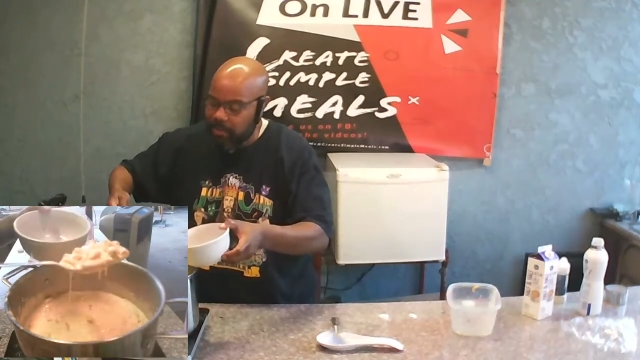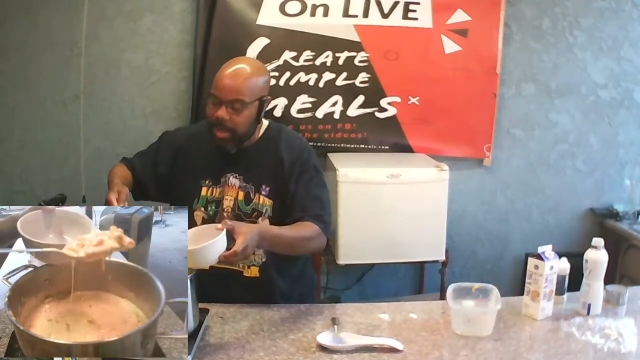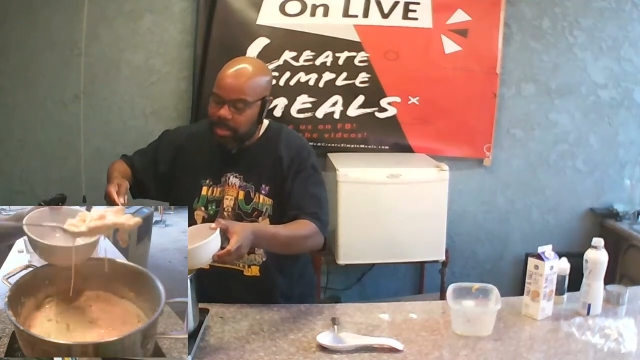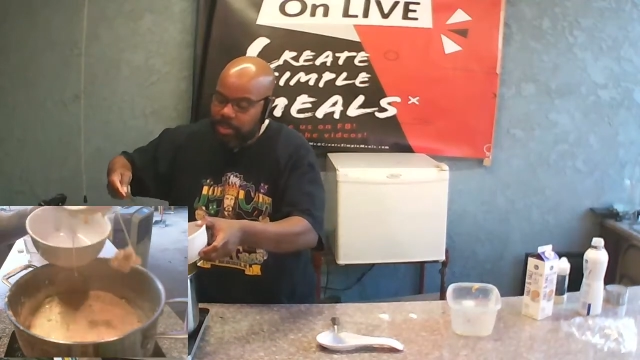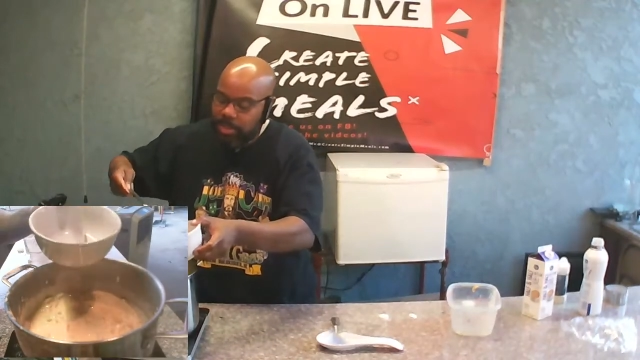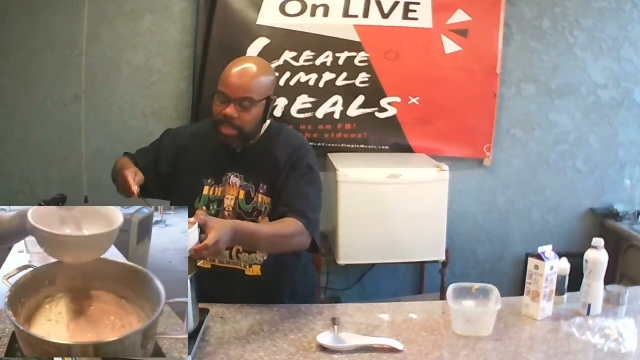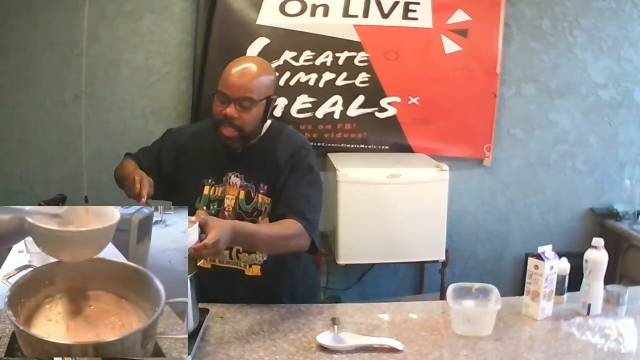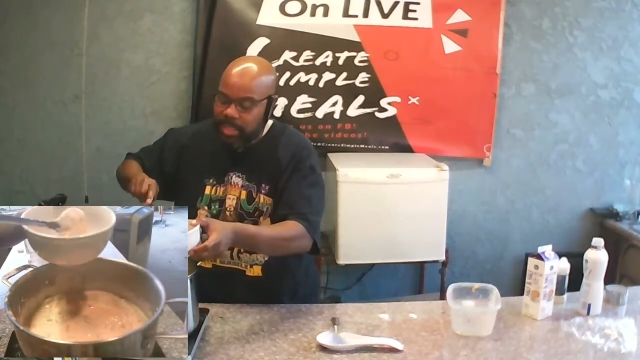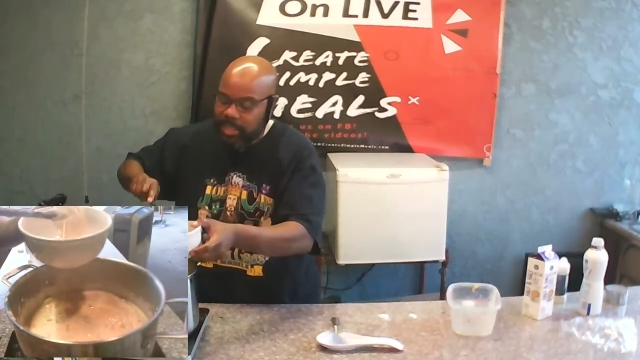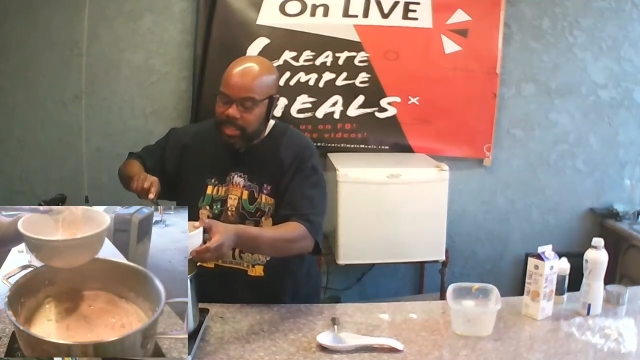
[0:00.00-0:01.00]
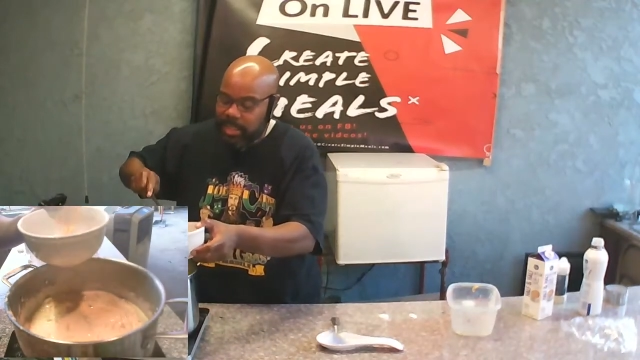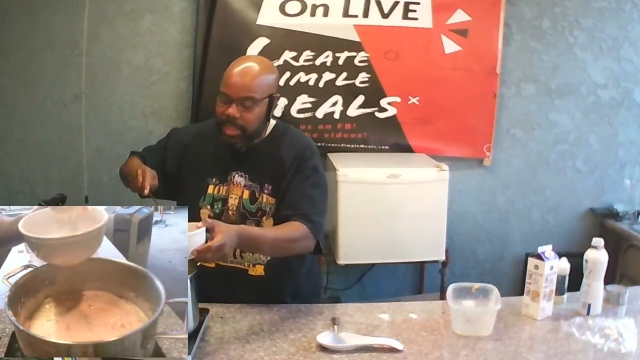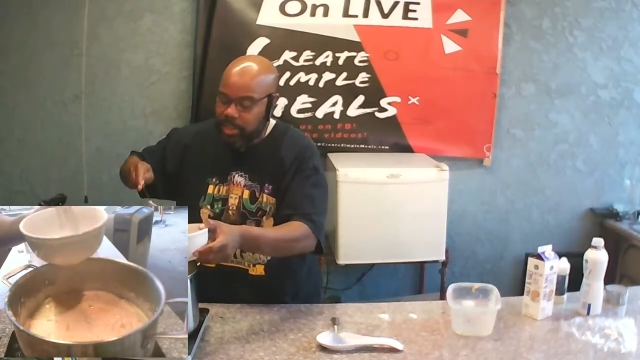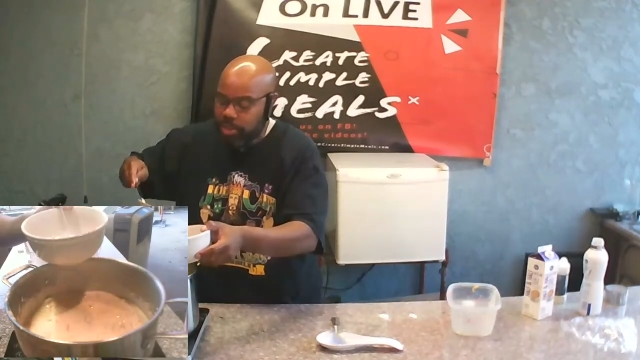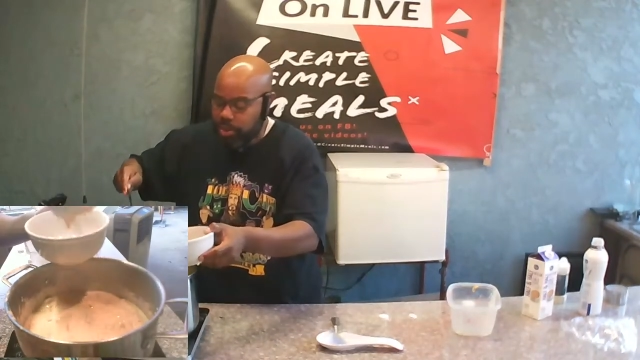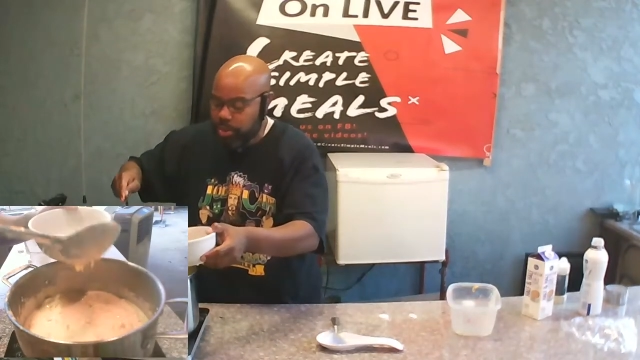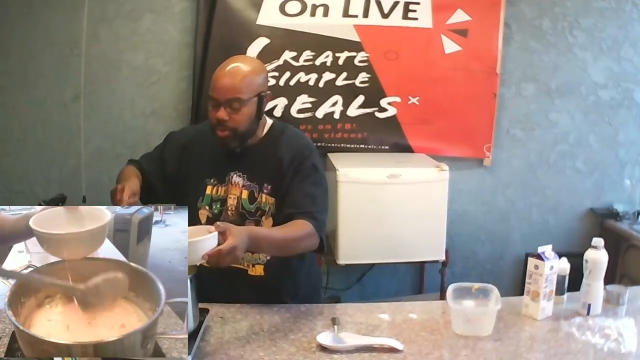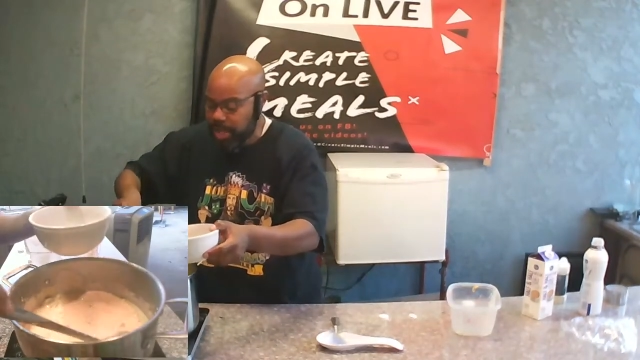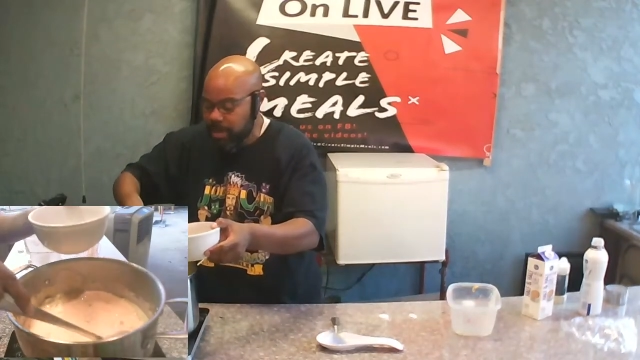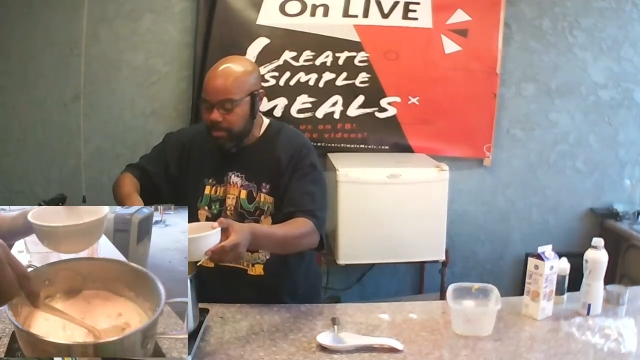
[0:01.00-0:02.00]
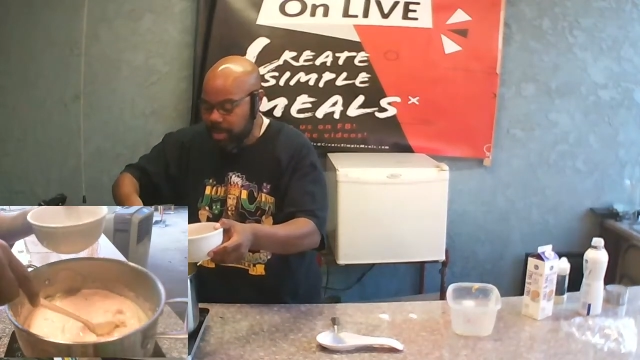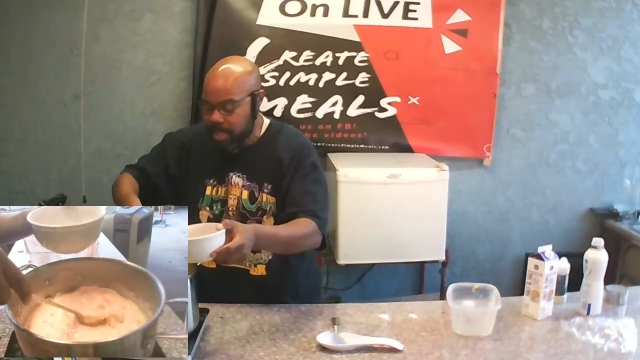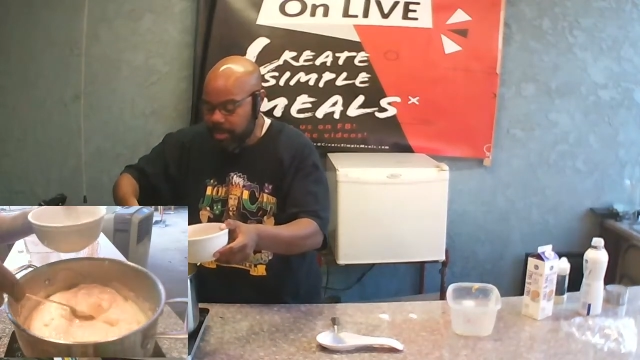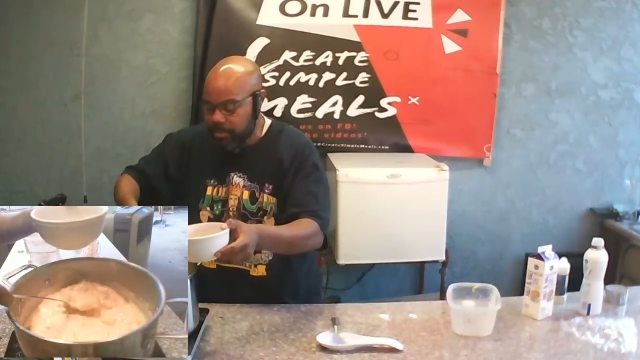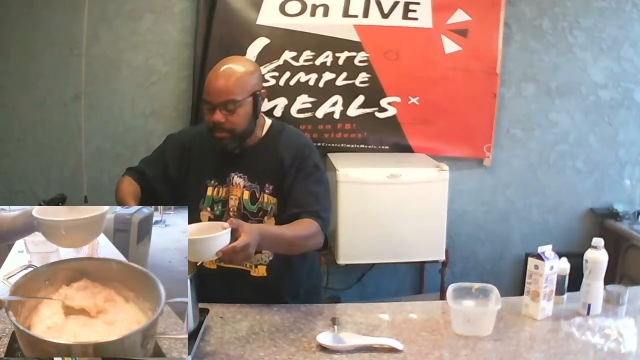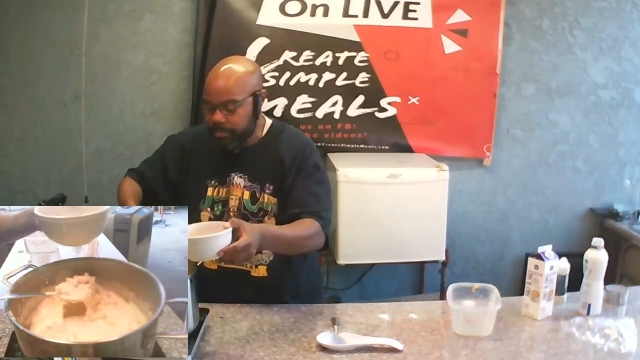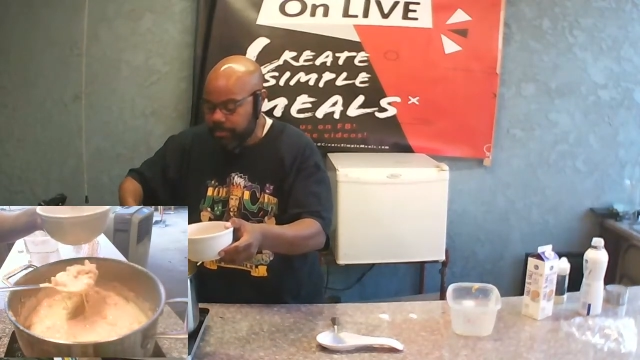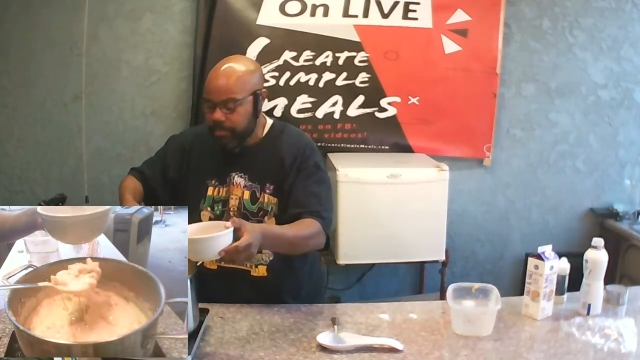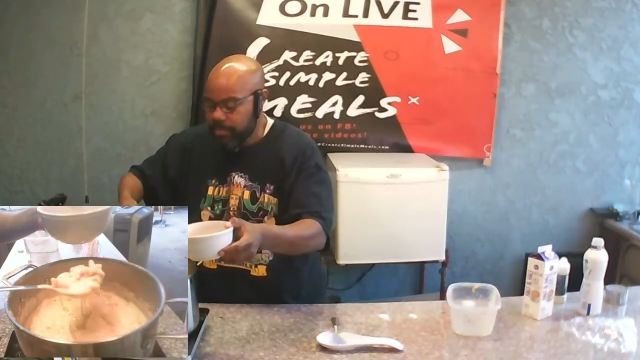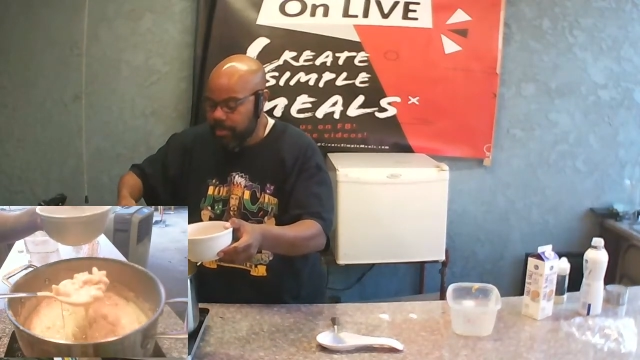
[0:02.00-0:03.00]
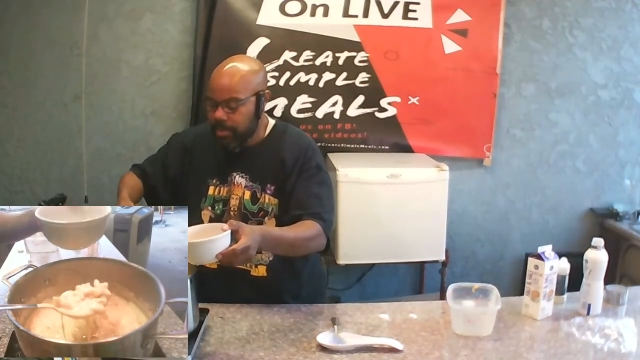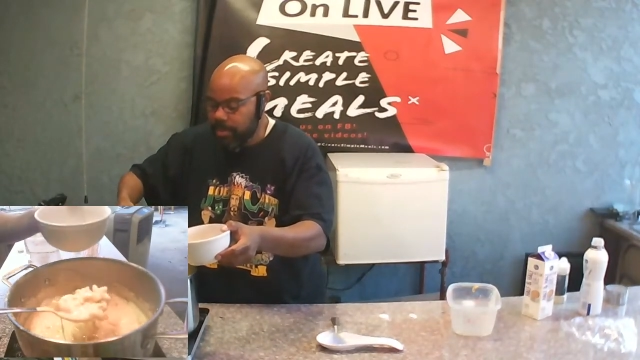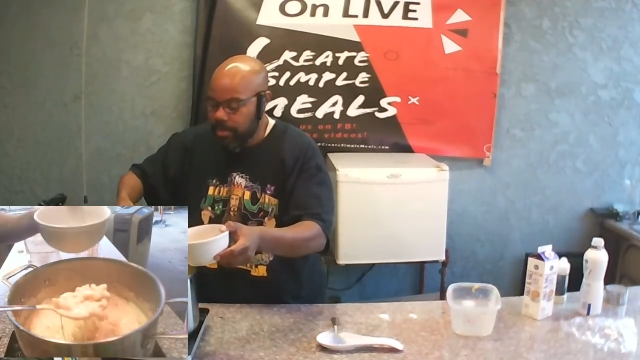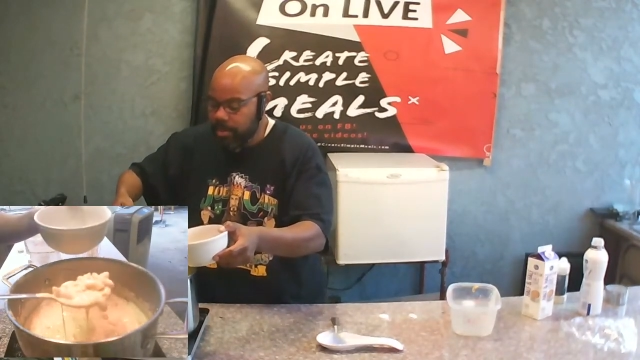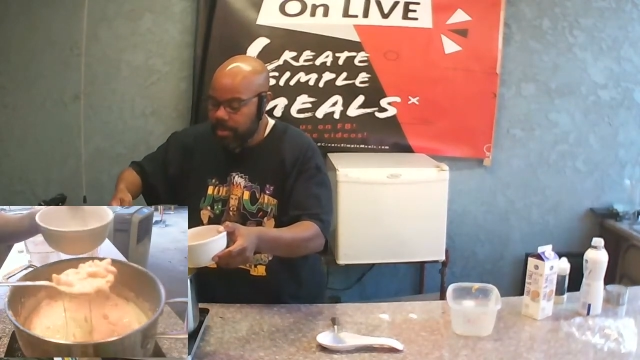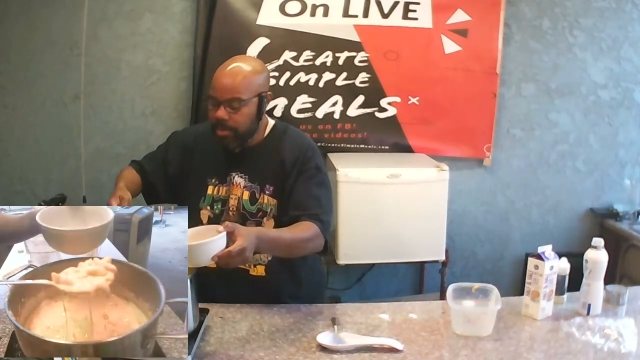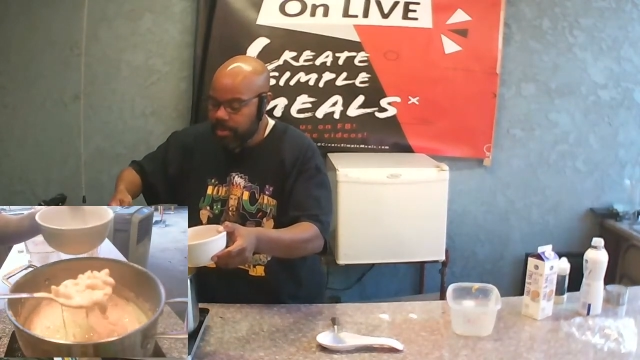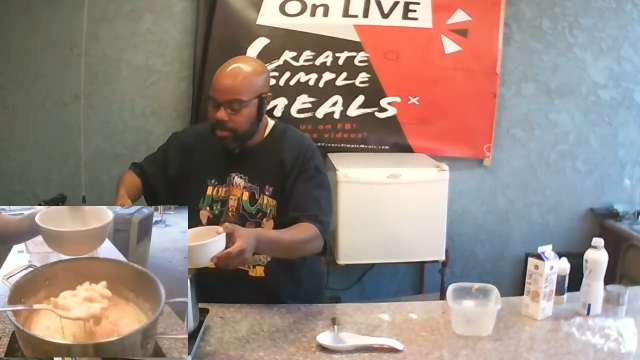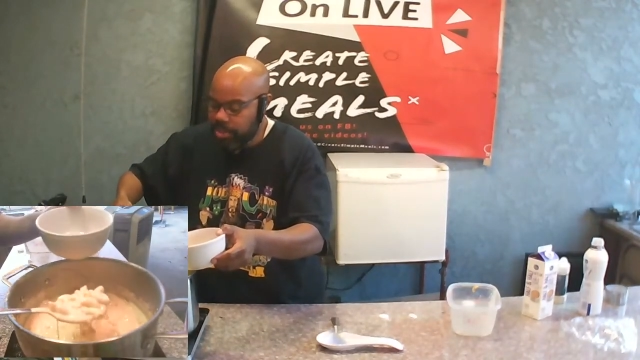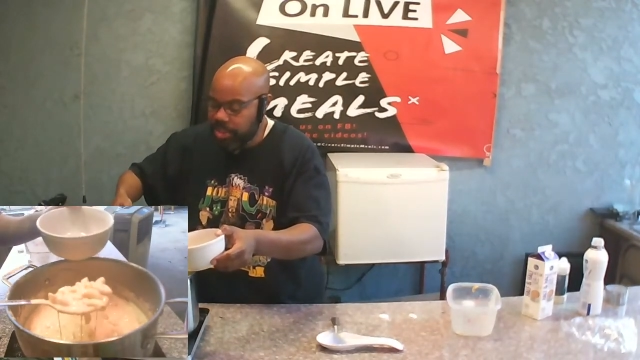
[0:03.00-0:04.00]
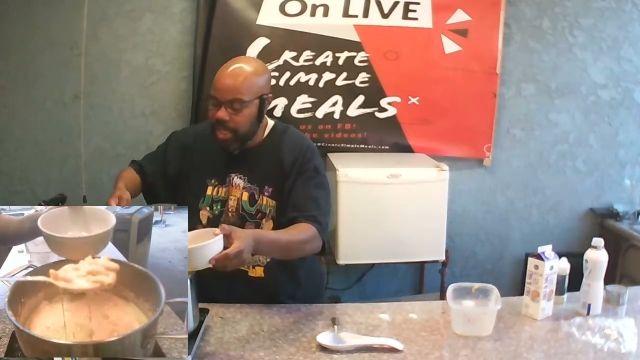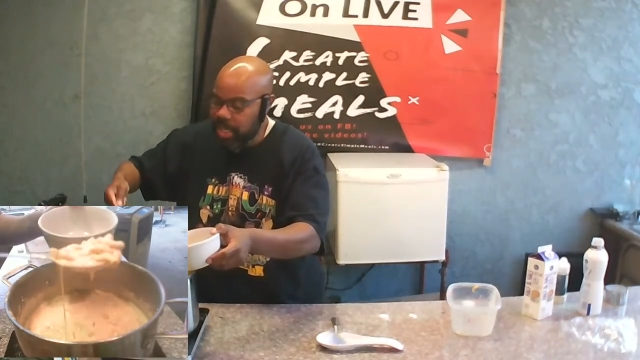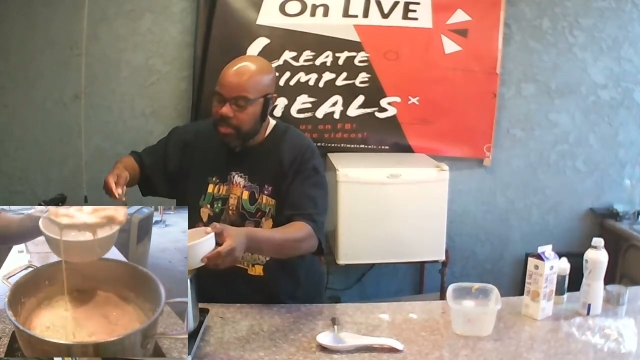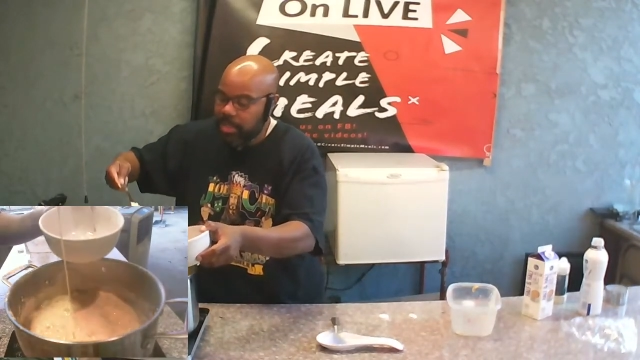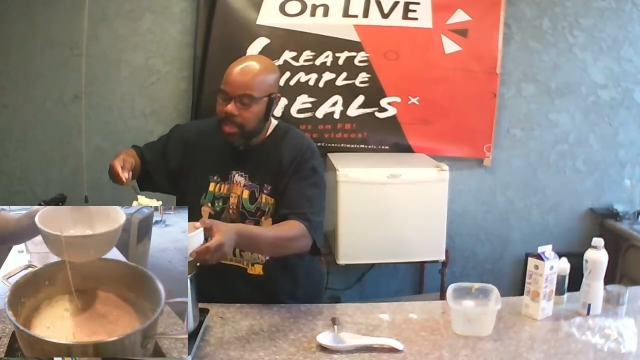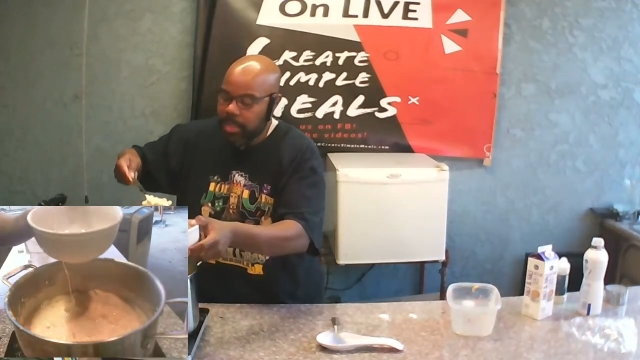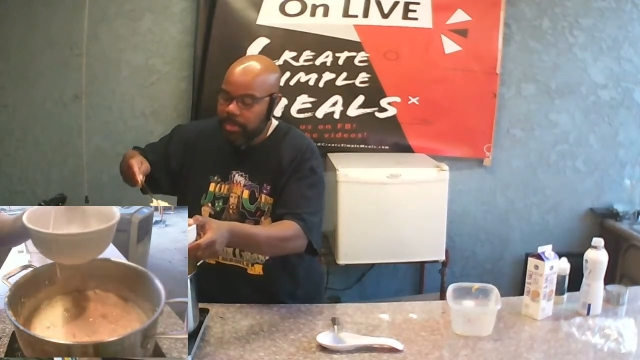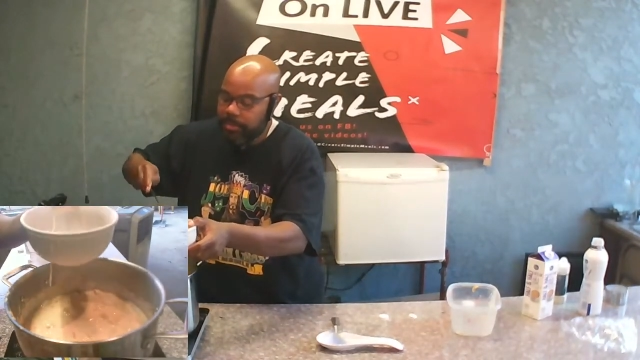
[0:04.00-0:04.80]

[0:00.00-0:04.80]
But as you see, this is an extremely cheesy